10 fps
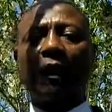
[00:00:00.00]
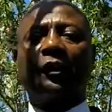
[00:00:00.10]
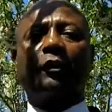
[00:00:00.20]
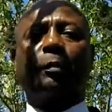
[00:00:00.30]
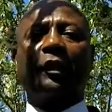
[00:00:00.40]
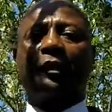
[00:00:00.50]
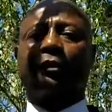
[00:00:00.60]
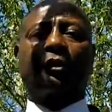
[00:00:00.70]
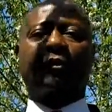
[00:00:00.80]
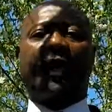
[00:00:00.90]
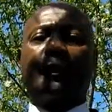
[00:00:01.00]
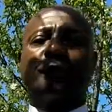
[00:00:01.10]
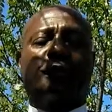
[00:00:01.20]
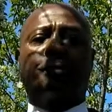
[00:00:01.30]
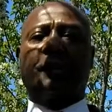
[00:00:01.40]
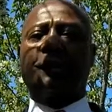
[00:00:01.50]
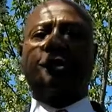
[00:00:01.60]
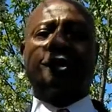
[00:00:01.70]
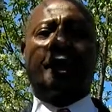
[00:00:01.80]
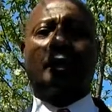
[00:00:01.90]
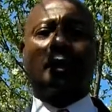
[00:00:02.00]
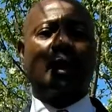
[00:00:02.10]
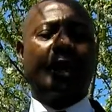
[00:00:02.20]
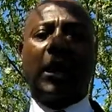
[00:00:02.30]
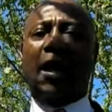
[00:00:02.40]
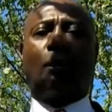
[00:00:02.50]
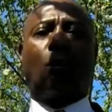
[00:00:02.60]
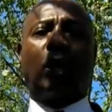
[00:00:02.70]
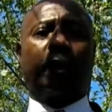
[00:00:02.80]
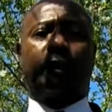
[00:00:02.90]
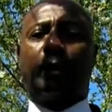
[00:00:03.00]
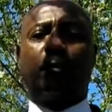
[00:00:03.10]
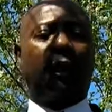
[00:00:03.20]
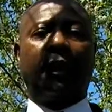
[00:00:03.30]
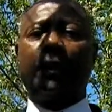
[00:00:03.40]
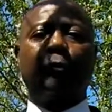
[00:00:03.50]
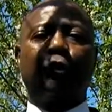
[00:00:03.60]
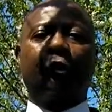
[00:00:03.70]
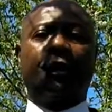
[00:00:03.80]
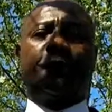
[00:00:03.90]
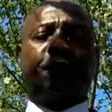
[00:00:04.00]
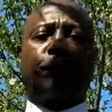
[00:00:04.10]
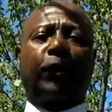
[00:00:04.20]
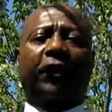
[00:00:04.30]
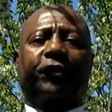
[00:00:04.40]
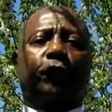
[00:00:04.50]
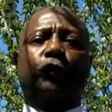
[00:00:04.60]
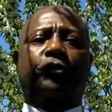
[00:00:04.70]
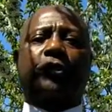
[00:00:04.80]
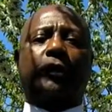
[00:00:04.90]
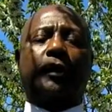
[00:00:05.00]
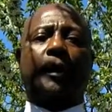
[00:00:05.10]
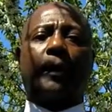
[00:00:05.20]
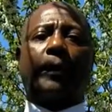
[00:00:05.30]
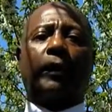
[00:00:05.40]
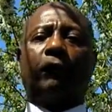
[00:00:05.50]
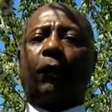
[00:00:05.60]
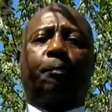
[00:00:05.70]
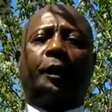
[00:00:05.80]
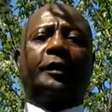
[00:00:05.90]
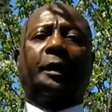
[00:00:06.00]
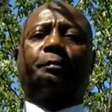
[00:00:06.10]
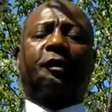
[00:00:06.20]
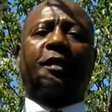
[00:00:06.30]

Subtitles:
these political staffers put in jail. I want immunity from prosecution, from putting up the